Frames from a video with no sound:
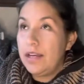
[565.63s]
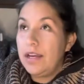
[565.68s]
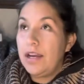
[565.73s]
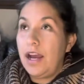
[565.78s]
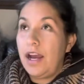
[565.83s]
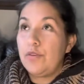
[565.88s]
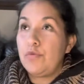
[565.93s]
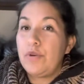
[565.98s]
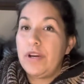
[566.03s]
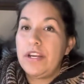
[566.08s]

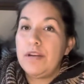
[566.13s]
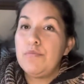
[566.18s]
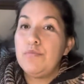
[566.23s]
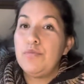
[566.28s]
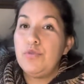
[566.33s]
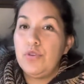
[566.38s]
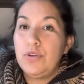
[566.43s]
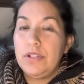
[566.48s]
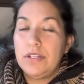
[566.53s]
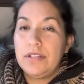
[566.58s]
I read a
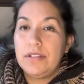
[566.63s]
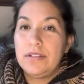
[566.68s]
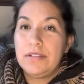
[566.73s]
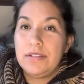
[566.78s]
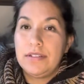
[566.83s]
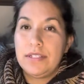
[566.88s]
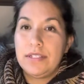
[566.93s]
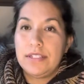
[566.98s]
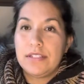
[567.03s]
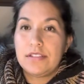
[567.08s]
book.
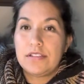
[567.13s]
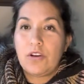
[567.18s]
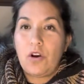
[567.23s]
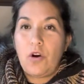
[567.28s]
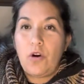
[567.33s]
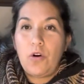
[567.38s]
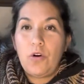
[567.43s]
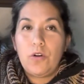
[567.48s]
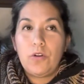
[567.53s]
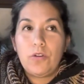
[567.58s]
It's
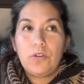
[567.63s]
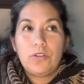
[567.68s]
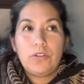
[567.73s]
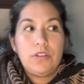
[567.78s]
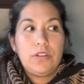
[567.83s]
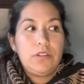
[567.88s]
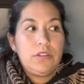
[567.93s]
called